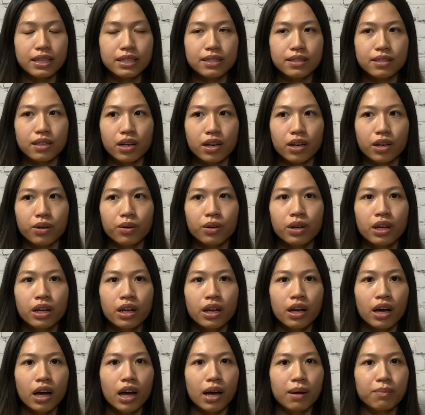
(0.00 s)
So
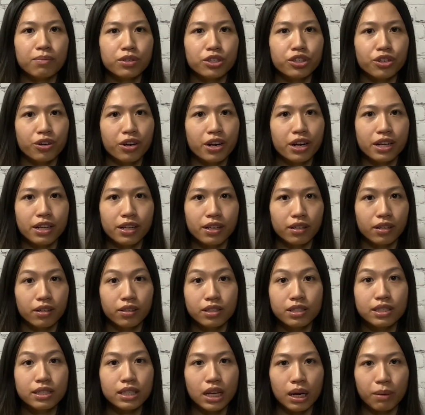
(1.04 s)
um, during
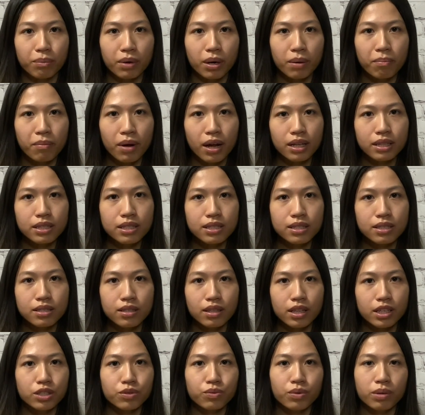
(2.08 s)
summer months,
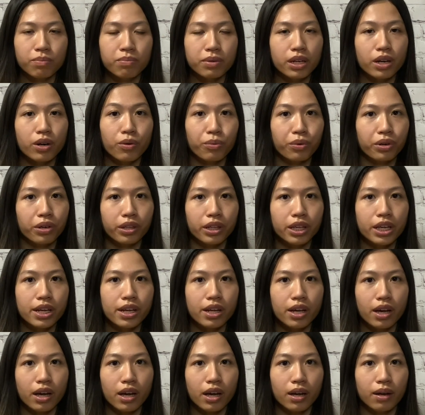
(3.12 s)
this would be a
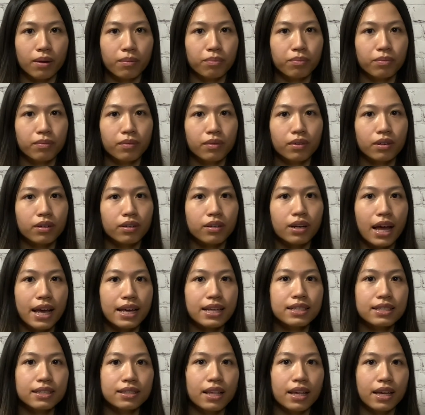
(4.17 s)
really um,
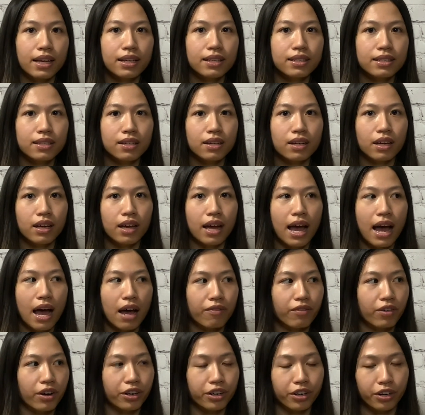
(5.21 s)
nice thing to
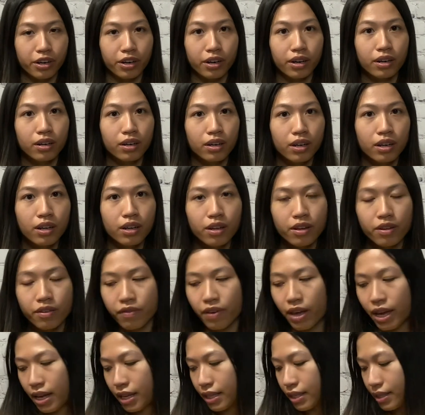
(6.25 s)
have on your
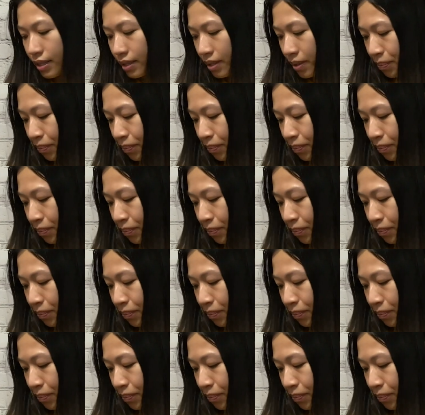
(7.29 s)
face.